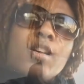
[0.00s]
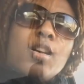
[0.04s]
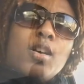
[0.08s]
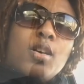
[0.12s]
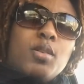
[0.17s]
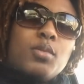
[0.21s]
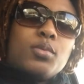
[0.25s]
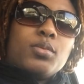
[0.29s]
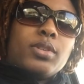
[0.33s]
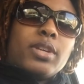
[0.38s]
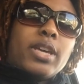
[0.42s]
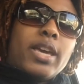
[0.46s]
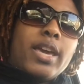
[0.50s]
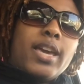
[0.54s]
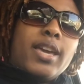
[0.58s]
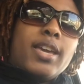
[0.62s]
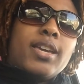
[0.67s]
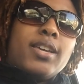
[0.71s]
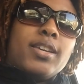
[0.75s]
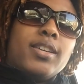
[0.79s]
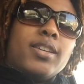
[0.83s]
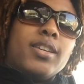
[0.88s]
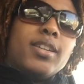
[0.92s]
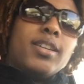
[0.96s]

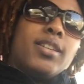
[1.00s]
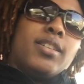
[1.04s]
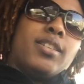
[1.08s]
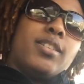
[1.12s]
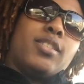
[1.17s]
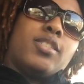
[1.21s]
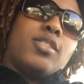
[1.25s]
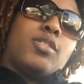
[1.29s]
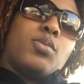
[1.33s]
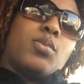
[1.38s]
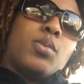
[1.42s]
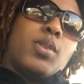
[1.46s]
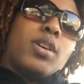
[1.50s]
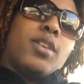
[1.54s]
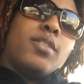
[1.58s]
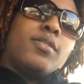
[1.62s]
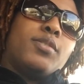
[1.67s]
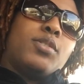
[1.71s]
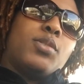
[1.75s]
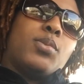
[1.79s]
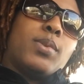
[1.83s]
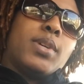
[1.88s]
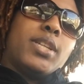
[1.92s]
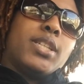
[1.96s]
Okay, it is
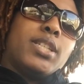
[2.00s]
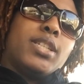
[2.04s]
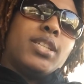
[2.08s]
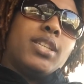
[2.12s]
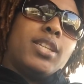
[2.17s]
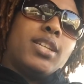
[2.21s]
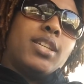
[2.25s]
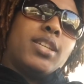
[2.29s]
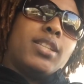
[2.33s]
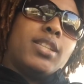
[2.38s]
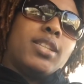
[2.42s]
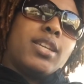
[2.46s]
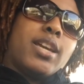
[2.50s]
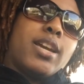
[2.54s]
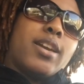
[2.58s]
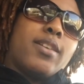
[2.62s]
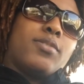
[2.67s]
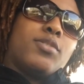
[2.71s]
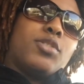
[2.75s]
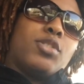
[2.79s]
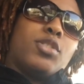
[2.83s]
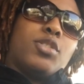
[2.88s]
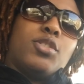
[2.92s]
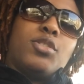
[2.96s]
12:20 in the
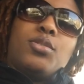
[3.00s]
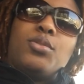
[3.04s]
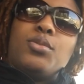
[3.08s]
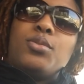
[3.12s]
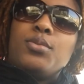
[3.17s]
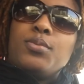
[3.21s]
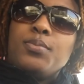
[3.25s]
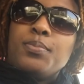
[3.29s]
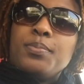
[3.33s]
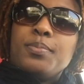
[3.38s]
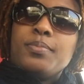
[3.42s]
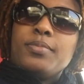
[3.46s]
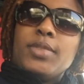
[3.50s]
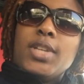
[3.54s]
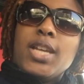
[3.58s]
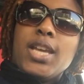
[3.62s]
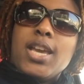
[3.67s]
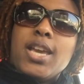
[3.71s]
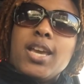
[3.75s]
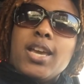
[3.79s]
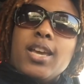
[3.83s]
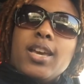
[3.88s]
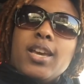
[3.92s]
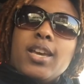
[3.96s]
afternoon
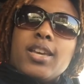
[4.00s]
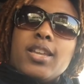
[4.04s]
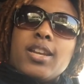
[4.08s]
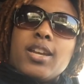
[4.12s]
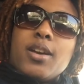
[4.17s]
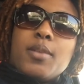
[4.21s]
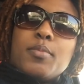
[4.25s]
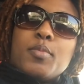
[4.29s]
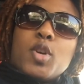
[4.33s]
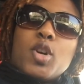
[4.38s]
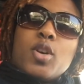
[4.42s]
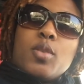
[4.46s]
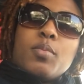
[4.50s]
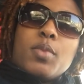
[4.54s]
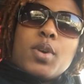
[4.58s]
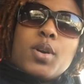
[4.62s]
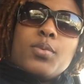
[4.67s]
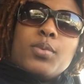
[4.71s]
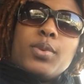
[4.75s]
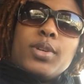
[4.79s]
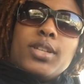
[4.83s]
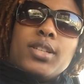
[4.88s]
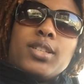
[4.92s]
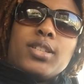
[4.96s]
and I'm on my
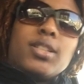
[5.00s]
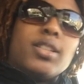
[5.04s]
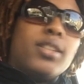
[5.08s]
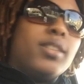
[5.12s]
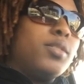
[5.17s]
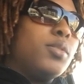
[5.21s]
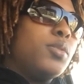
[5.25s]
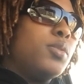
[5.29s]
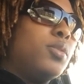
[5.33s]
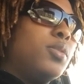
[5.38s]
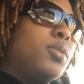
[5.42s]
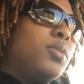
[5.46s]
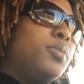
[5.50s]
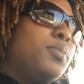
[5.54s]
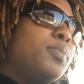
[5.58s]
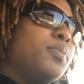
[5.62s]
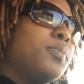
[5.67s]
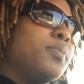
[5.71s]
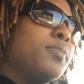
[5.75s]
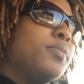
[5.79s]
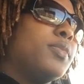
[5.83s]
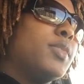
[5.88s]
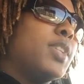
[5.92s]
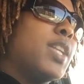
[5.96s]
way to clinical.
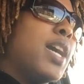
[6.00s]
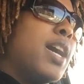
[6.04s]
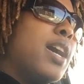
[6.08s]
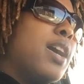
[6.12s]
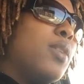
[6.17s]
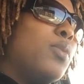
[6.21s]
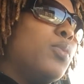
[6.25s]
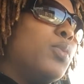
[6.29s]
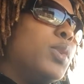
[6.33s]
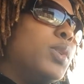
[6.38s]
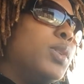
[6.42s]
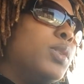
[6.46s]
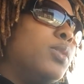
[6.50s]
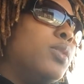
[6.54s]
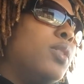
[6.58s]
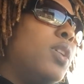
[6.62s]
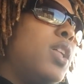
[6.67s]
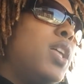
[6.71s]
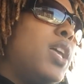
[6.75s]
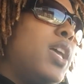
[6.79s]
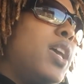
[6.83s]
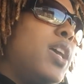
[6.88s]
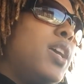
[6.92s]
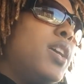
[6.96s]
I will
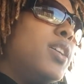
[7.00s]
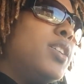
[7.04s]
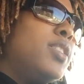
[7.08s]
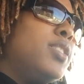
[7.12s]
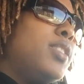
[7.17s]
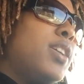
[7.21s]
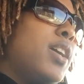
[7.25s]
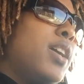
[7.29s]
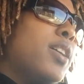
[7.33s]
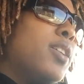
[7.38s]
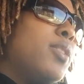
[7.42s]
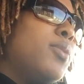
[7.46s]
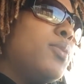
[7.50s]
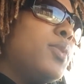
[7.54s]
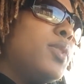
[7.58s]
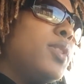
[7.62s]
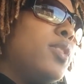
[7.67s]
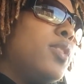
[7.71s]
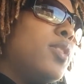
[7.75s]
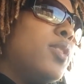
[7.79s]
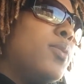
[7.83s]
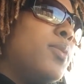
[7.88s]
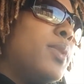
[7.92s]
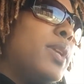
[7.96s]
check in with
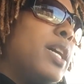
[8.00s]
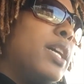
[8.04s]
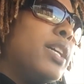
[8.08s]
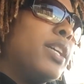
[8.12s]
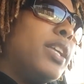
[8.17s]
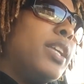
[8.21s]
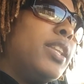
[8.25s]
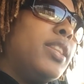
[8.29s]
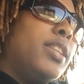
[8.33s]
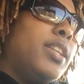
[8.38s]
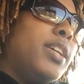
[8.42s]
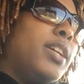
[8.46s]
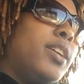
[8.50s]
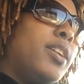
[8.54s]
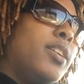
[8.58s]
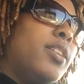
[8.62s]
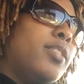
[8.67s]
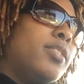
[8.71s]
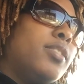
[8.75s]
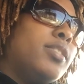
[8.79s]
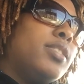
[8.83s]
y'all when I get there.